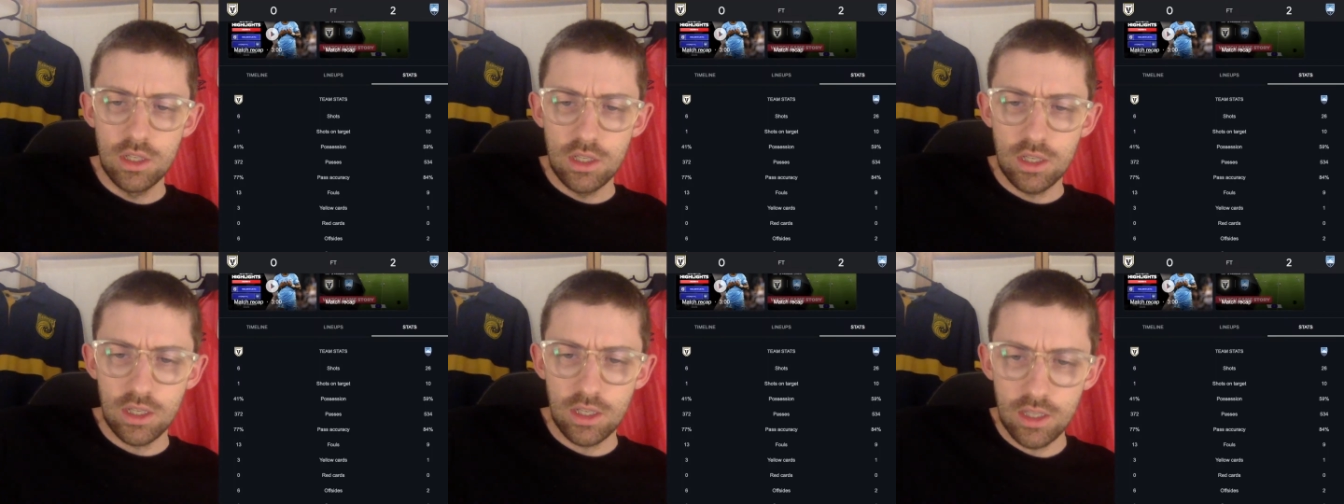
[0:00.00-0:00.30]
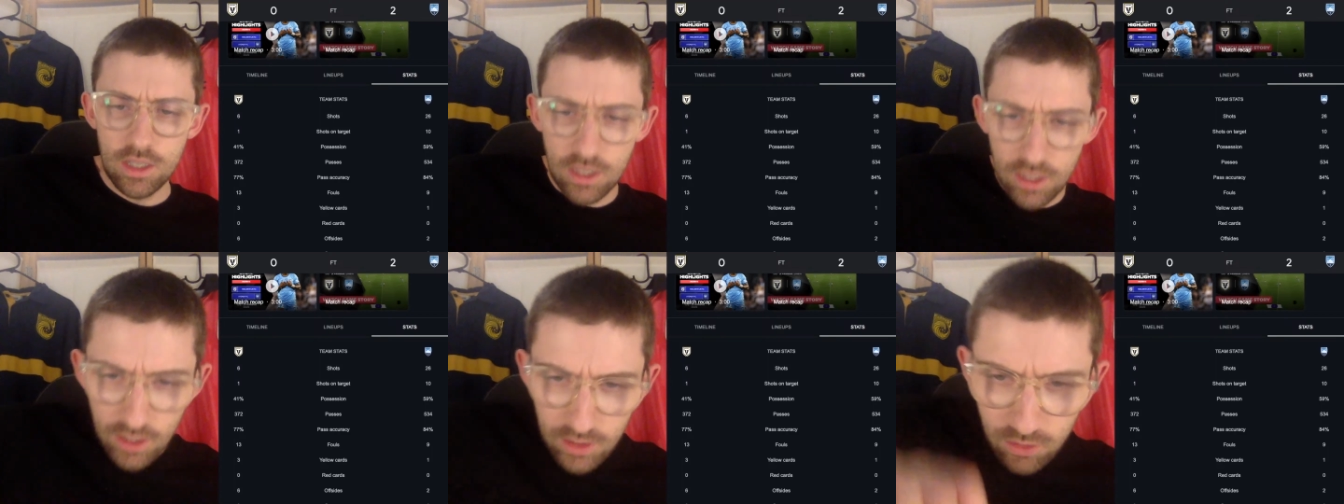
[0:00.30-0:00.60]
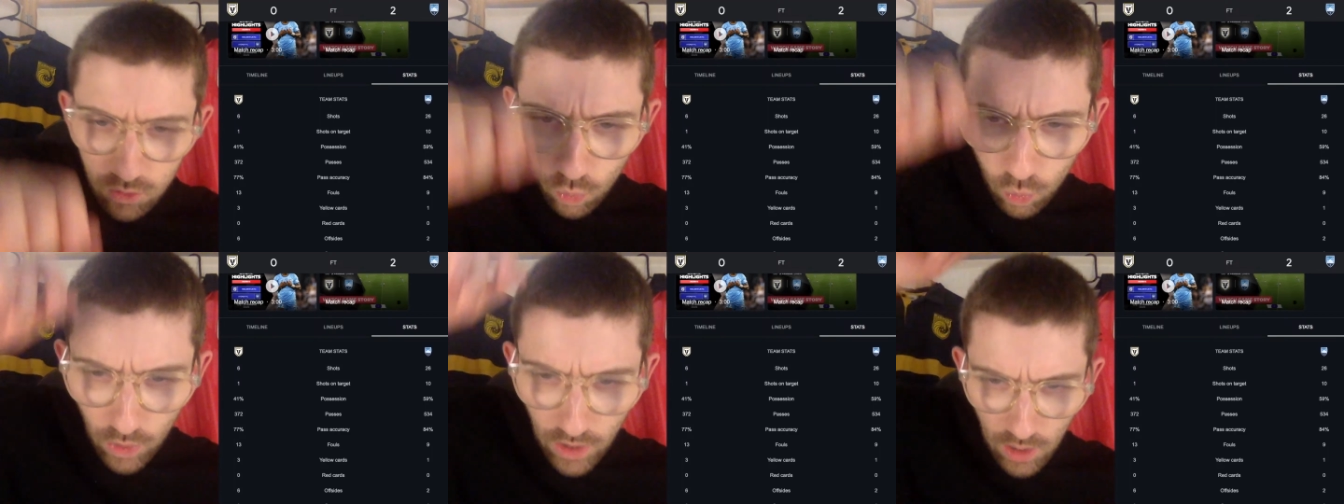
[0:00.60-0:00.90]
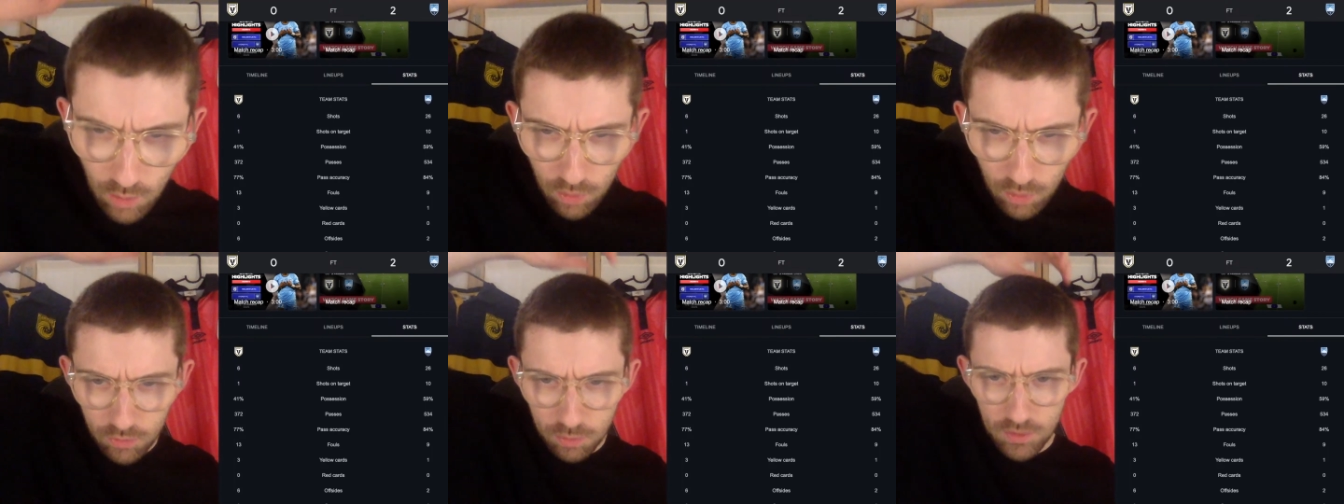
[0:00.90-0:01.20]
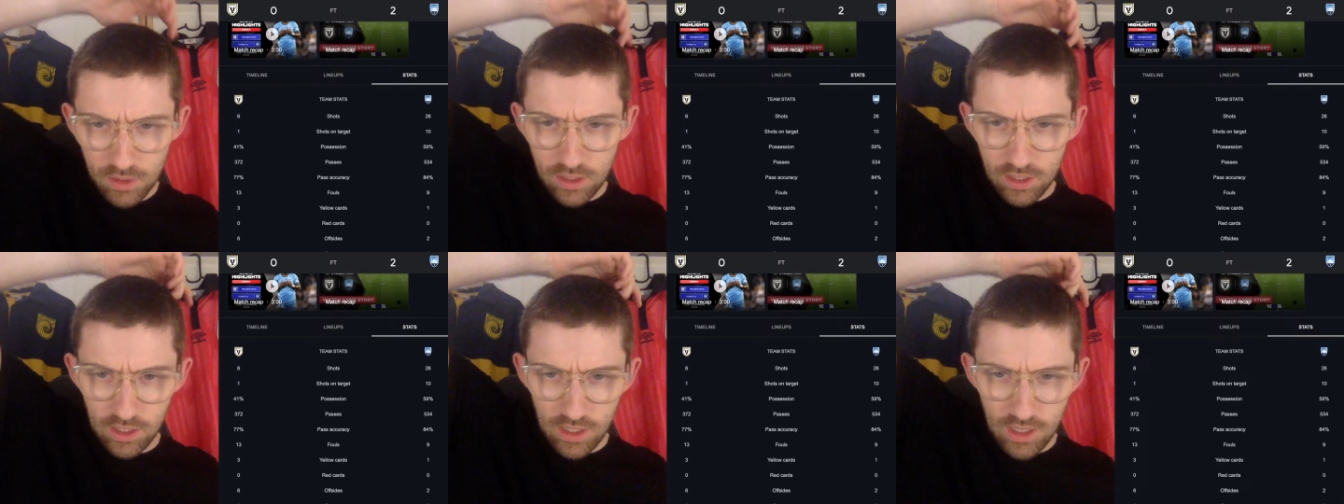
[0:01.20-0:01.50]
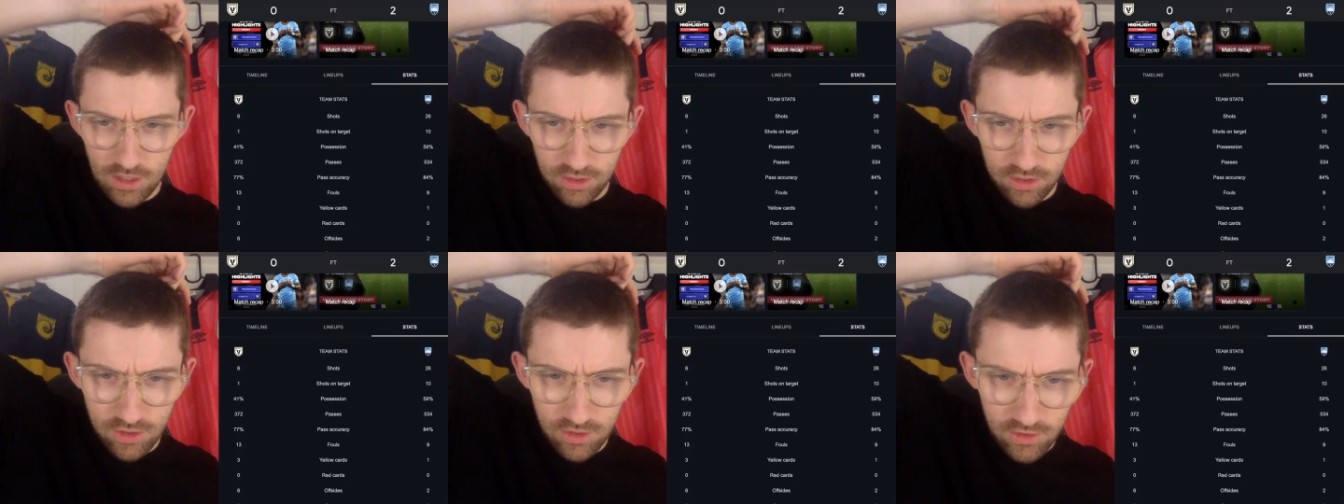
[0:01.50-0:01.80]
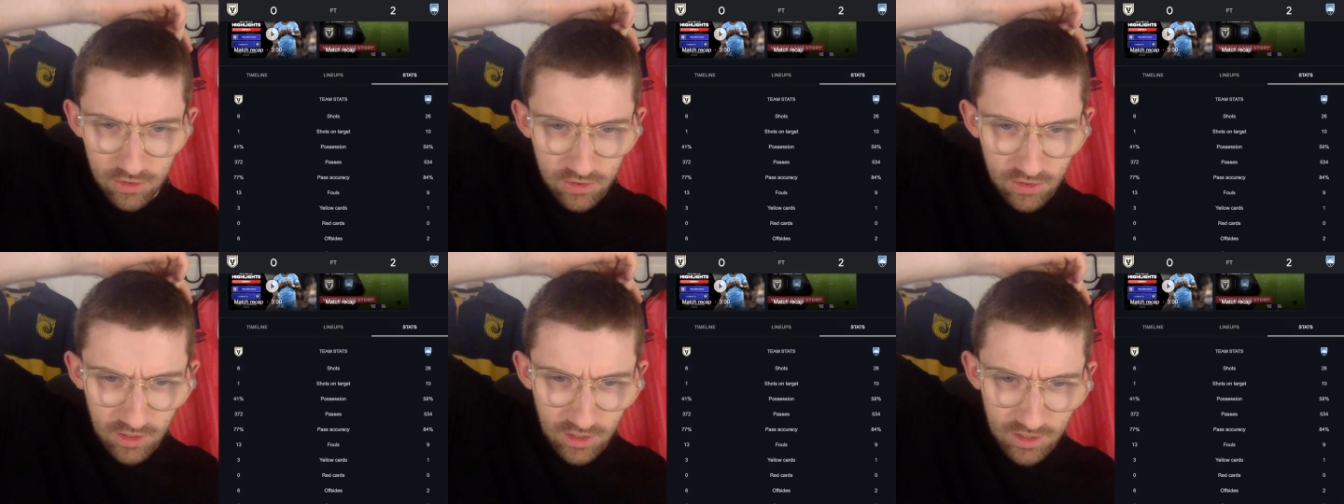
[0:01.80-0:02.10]
And where was
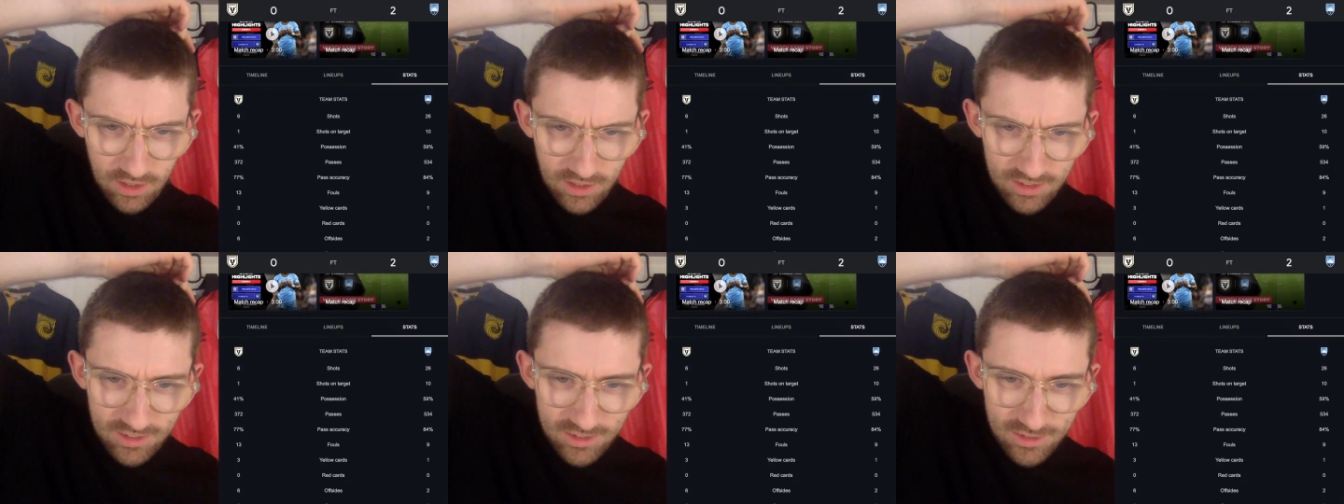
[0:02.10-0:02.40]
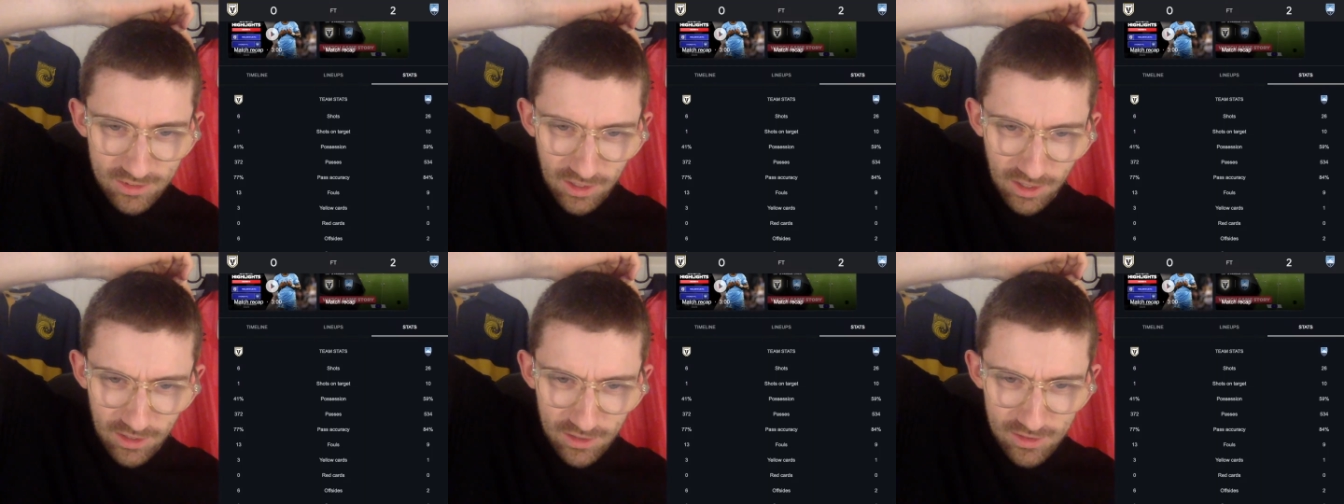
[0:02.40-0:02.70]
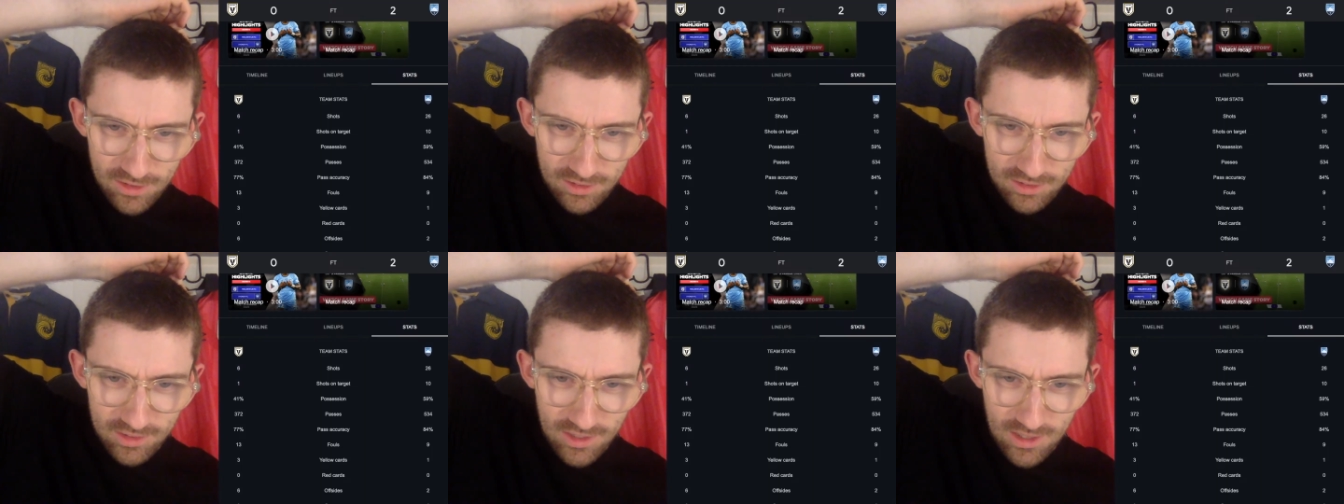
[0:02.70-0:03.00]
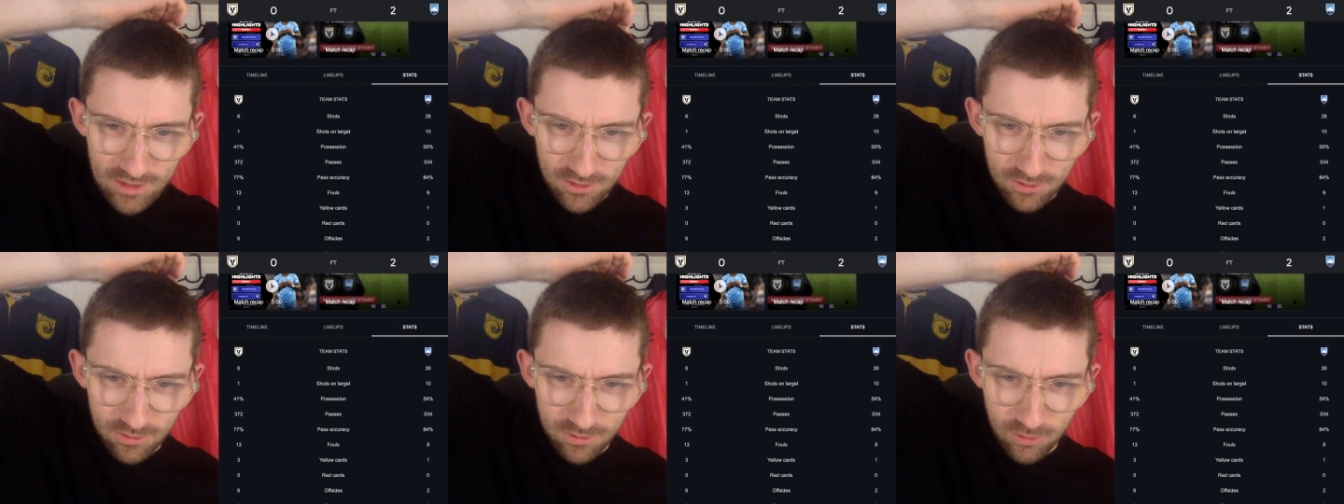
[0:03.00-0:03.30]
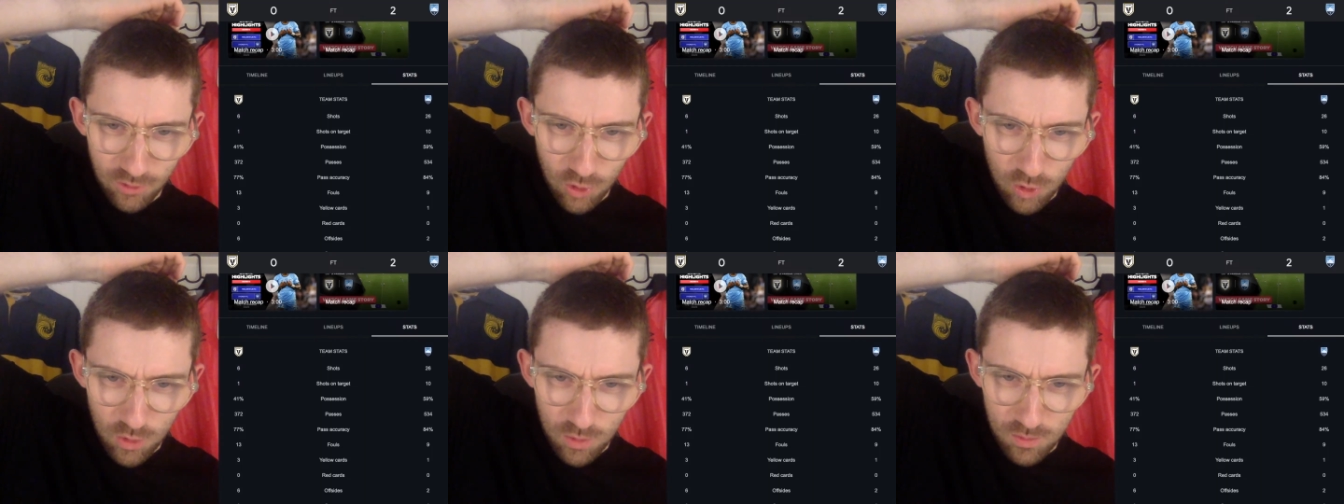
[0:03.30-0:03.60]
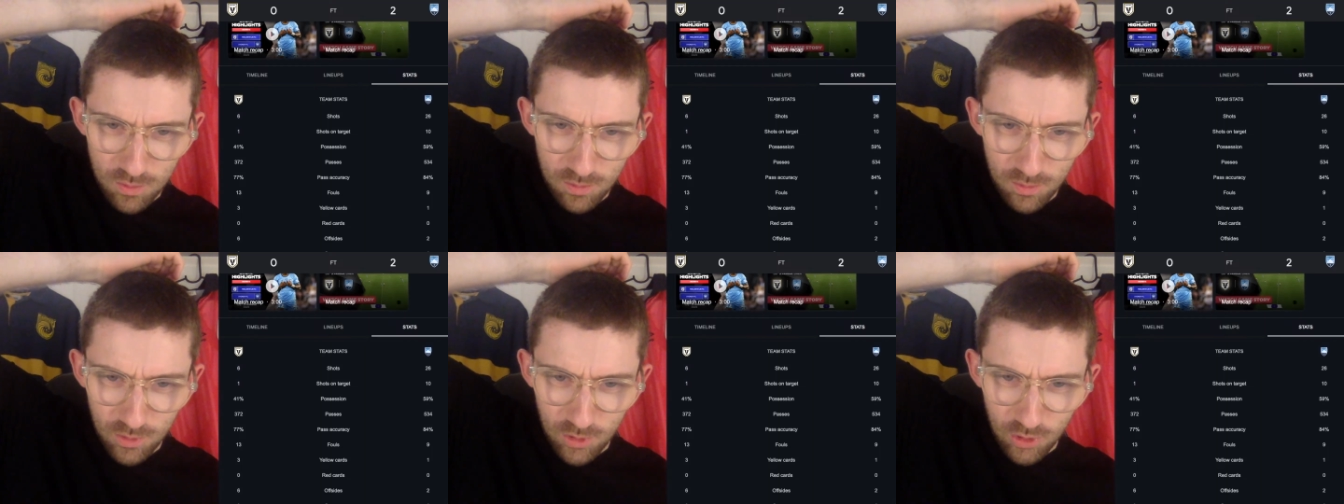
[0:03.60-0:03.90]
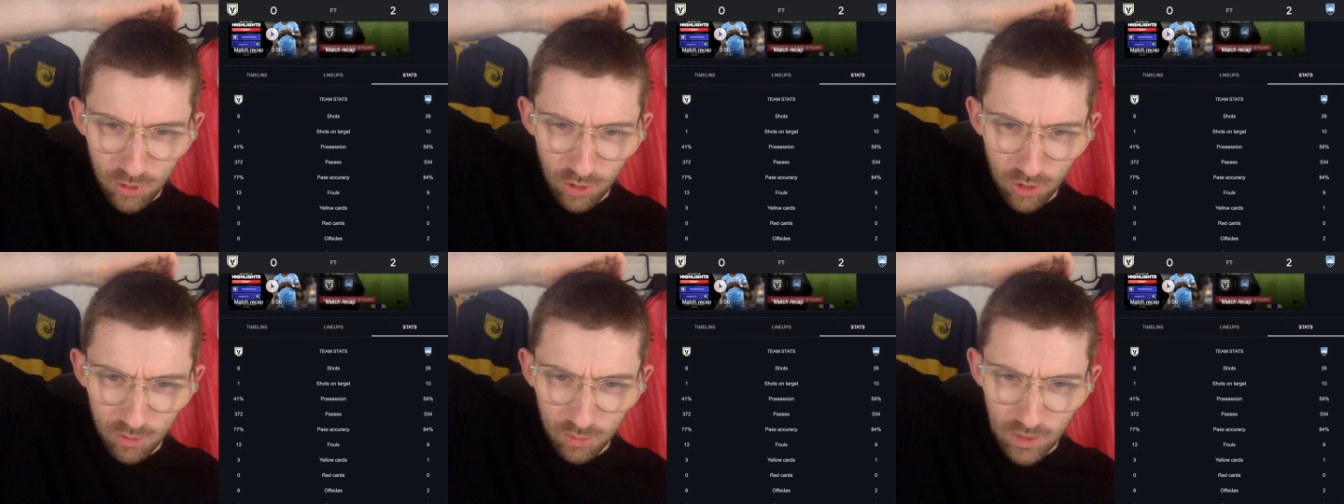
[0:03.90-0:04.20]
Macarthur's start of the season form gone?